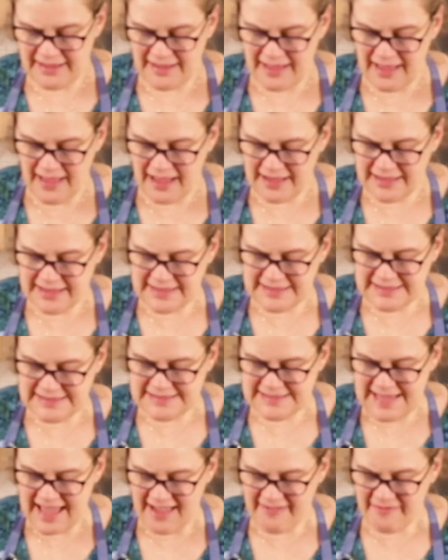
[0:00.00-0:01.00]
Once the
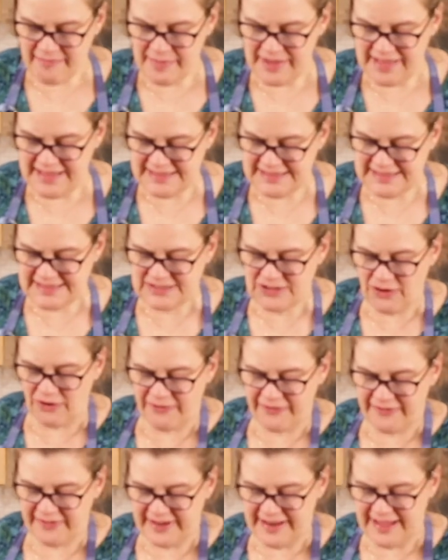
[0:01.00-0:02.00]
onions have
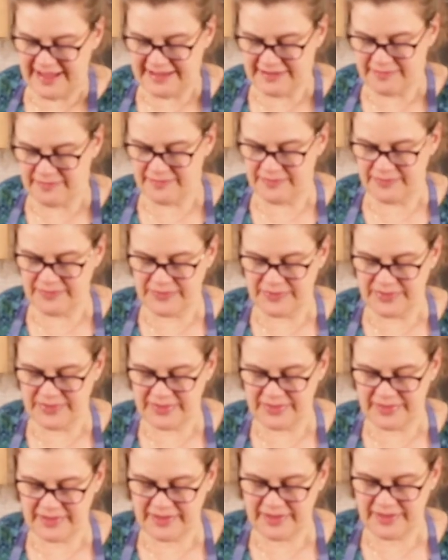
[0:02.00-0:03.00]
softened, you can
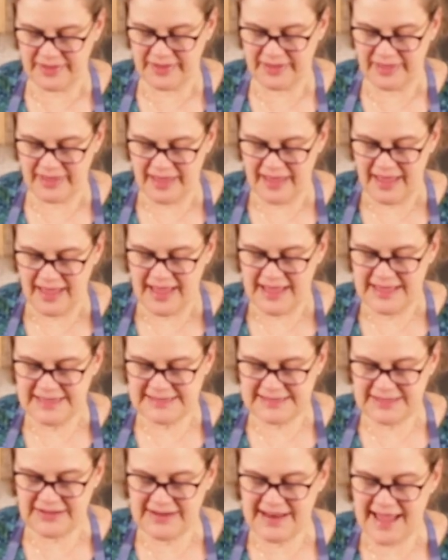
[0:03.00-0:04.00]
then add to the
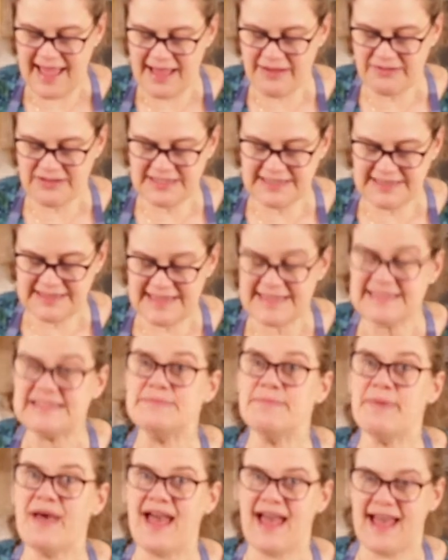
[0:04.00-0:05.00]
pan the
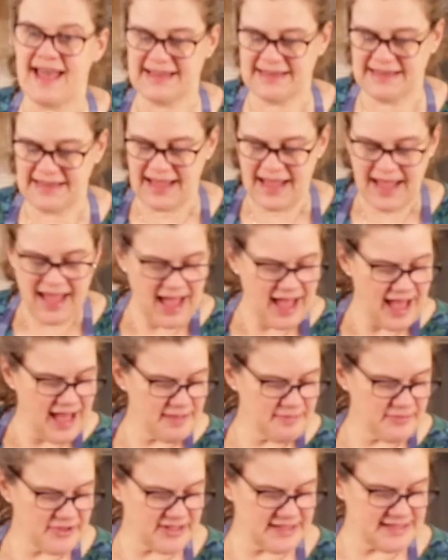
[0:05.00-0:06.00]
carrot,
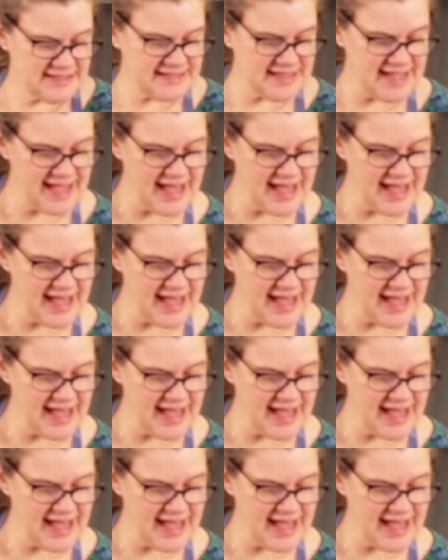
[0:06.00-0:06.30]
celery